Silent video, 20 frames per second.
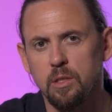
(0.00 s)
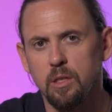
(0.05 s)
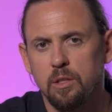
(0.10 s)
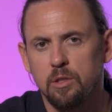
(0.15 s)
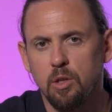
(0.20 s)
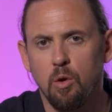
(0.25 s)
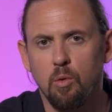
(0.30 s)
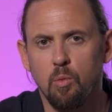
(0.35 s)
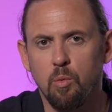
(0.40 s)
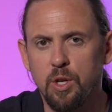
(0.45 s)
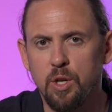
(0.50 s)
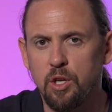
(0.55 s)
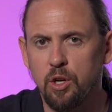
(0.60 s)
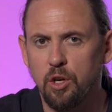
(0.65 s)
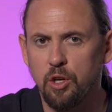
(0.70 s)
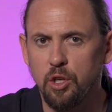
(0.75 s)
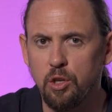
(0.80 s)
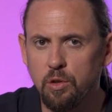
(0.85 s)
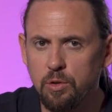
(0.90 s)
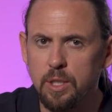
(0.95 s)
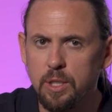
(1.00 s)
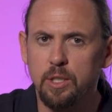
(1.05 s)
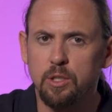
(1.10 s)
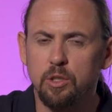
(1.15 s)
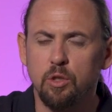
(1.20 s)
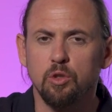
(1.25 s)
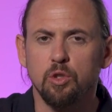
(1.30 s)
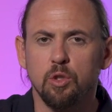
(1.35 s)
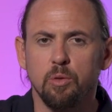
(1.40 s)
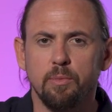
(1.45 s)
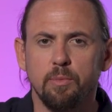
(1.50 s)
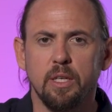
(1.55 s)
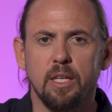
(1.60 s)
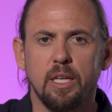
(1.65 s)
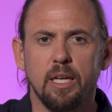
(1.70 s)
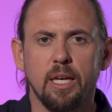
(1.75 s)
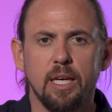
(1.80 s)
So when you're using social media,